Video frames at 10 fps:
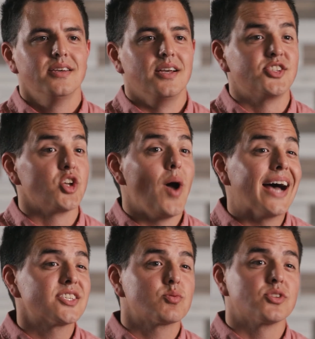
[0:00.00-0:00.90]
And so
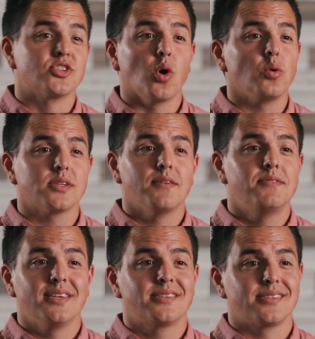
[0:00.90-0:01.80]
as a result of
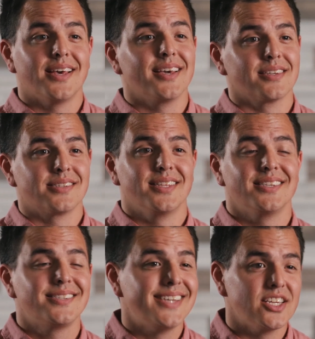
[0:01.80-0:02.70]
these things and
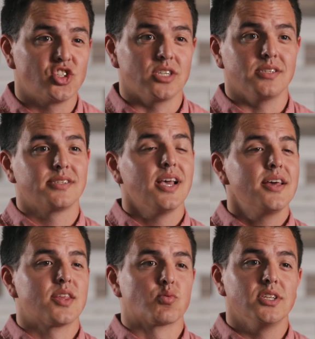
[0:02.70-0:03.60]
these tensions,
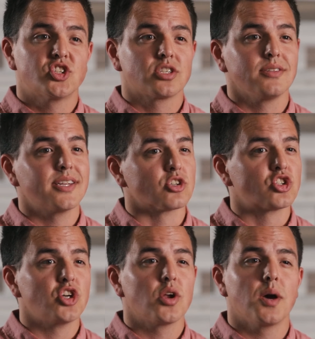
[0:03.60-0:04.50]
the religious leaders
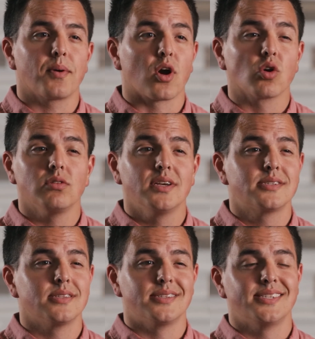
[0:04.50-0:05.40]
showed up early
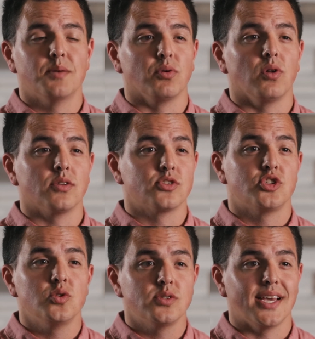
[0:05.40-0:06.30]
to the temple on
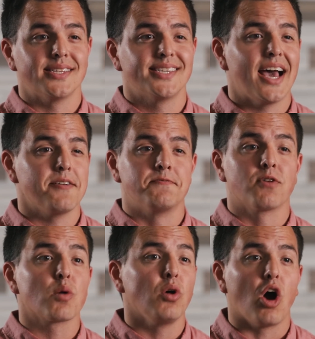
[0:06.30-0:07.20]
Tuesday to have
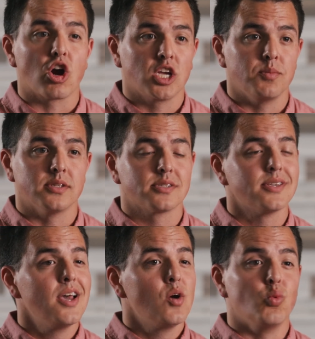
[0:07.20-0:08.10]
verbal arguments
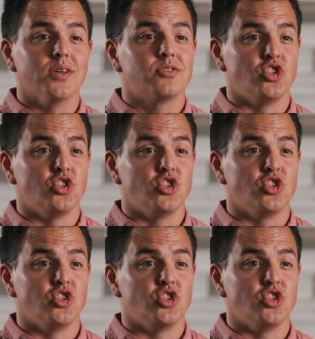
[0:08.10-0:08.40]
with